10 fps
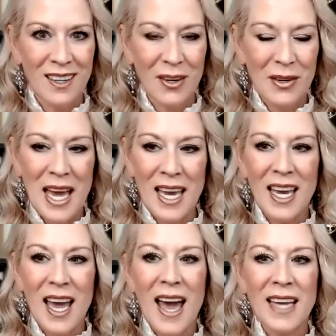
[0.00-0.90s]
okay?
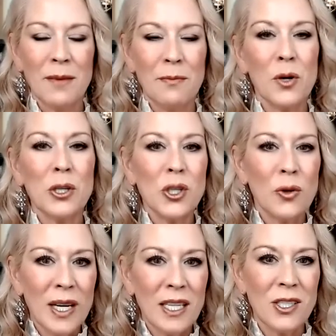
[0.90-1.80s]
And it puts you
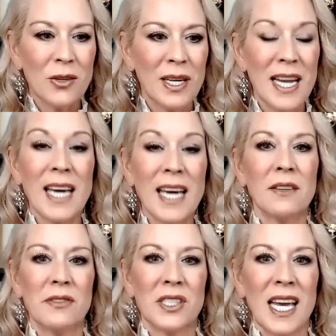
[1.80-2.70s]
into a negative
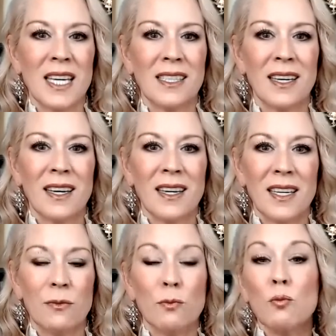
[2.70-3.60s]
state.
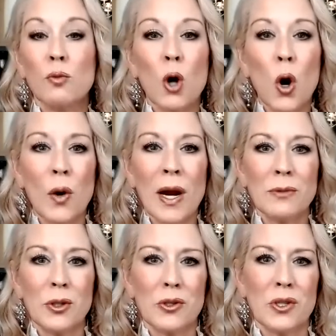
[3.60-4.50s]
It programs
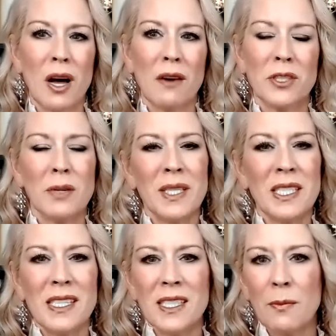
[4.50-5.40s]
yourself to be
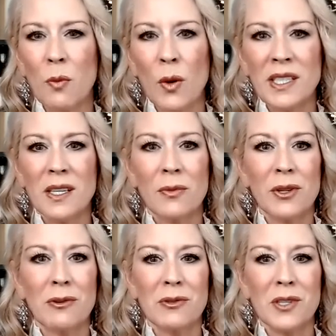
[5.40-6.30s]
disappointed with
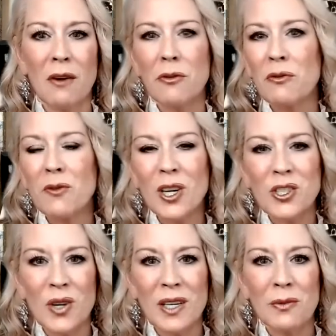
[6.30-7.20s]
yourself or
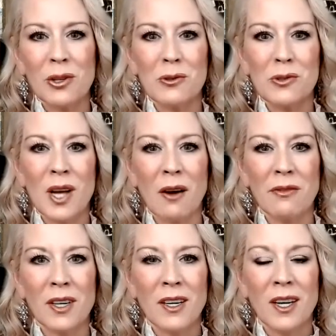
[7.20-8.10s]
frustrated with yourself.
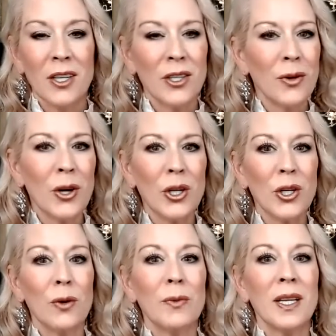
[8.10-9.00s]
You are a
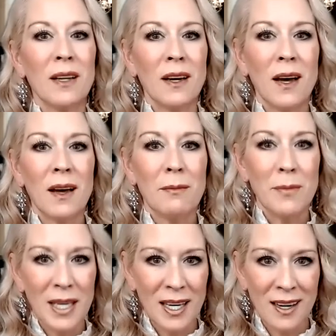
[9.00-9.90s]
human
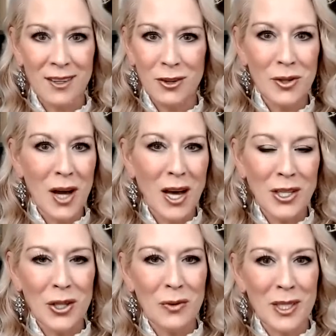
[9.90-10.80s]
being. You're not a
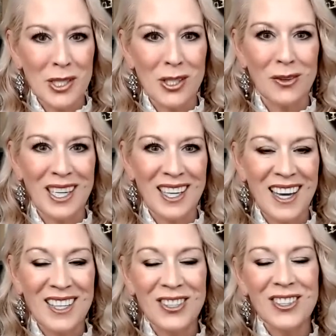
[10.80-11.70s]
human doing,
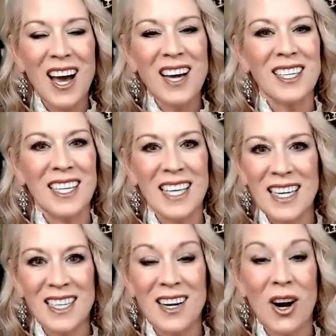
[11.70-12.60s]
and you're not going to get
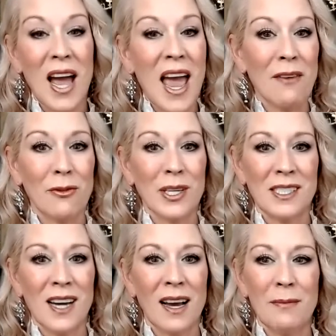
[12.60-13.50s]
it every
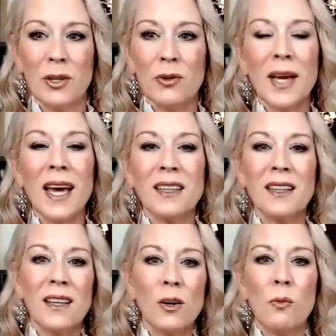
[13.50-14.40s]
time, but you get
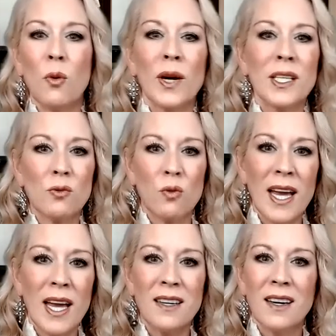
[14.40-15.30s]
little points
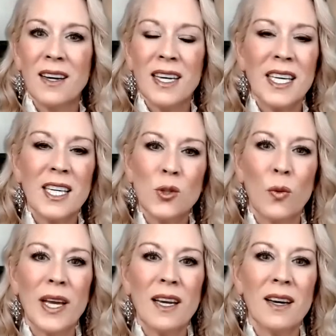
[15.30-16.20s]
right each
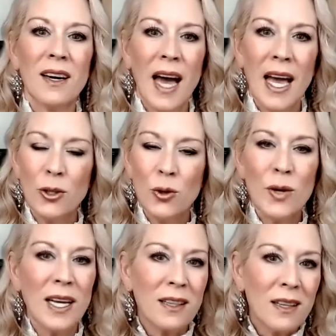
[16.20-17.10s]
week, and you
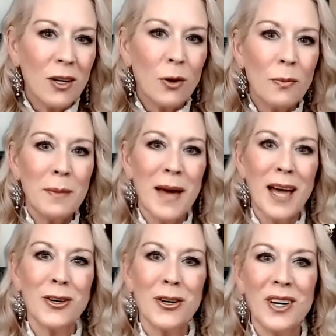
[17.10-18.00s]
get a little bit
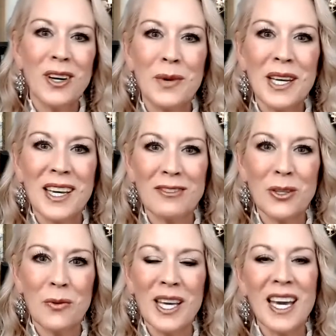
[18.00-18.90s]
better week after
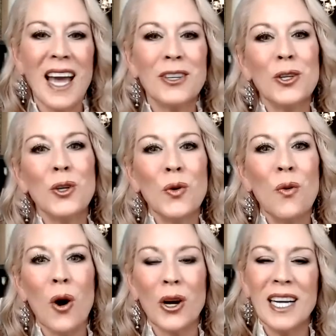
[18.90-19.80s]
week, and you
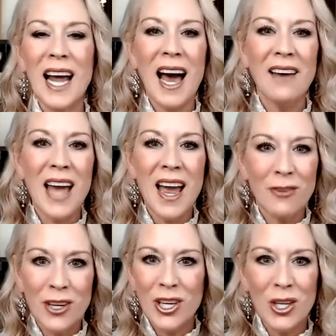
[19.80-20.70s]
are going to have
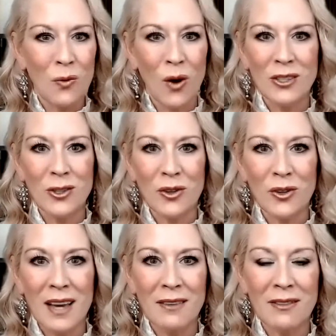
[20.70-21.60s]
everything you want in your
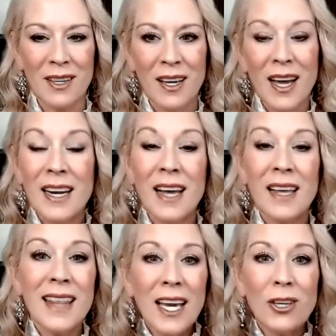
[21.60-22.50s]
life. And I
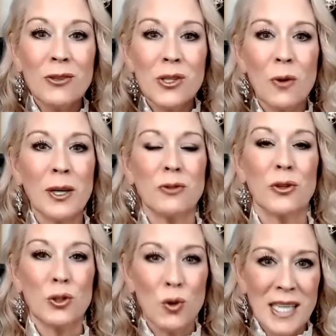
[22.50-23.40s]
thank you so much for
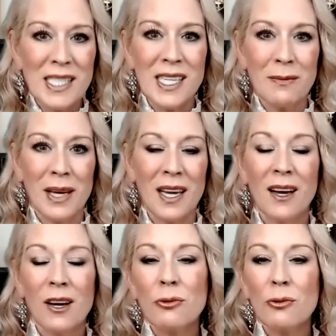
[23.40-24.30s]
trusting me
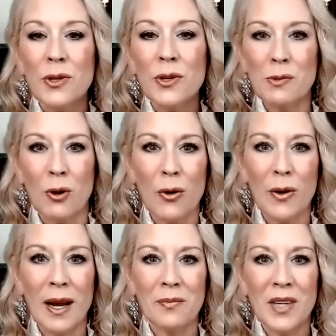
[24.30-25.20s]
through this
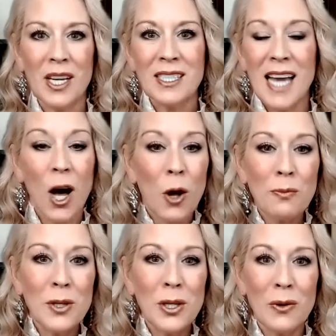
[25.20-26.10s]
program to help
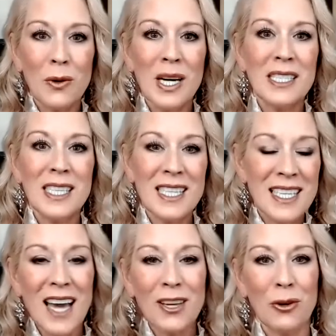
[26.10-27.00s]
you to
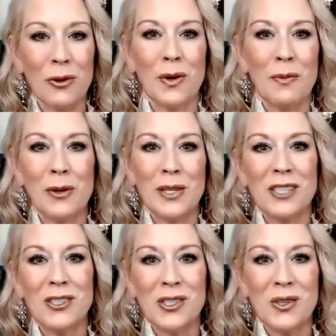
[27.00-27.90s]
get your 3
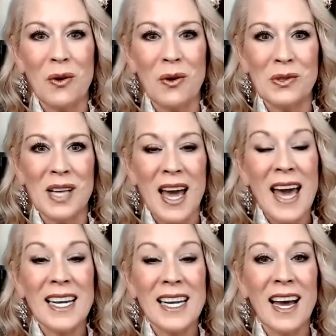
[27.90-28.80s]
bodacious goals.
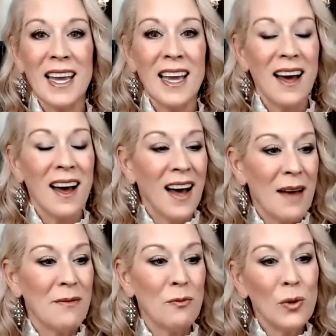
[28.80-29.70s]
And I
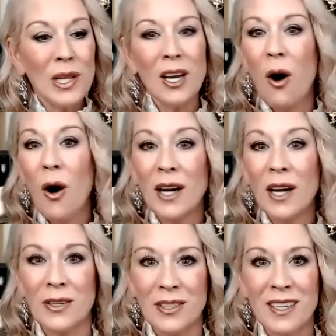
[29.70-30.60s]
am really
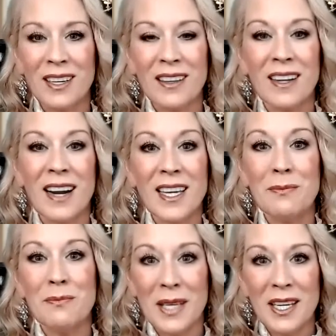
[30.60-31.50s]
honored that I
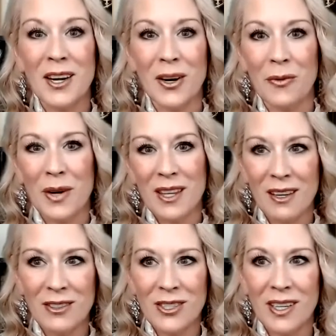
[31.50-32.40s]
could be here with
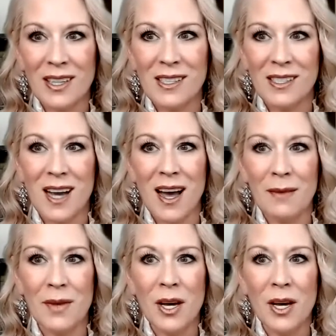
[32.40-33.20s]
you during this time.